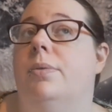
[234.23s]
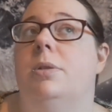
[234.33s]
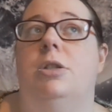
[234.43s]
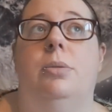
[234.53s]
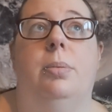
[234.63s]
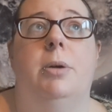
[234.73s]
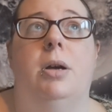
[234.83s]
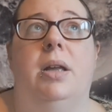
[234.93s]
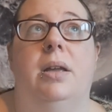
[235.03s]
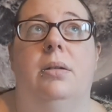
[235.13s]
a
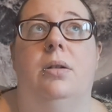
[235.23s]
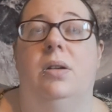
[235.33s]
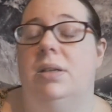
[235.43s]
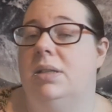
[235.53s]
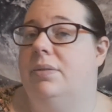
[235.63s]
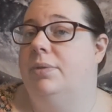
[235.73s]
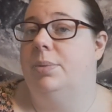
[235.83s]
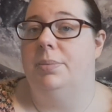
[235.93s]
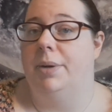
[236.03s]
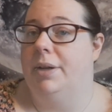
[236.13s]
supermarket, got it delivered
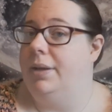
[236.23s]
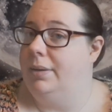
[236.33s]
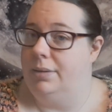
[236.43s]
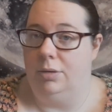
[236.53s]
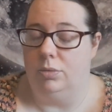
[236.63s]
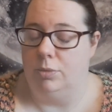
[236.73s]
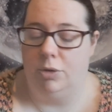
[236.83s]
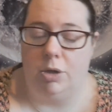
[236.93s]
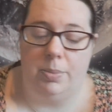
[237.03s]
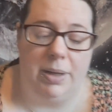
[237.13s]
with my normal
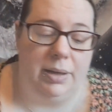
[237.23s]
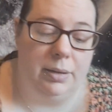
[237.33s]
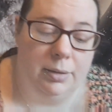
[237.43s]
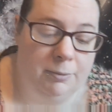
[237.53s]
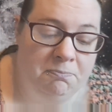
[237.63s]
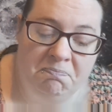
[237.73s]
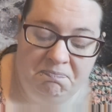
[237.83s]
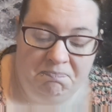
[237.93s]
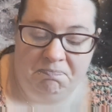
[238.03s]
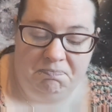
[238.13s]
shopping.
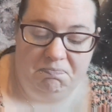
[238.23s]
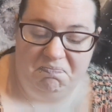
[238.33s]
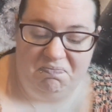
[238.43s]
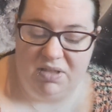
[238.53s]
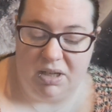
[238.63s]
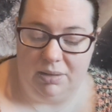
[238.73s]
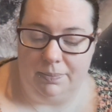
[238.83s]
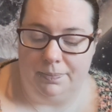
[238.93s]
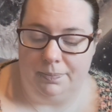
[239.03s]
Done.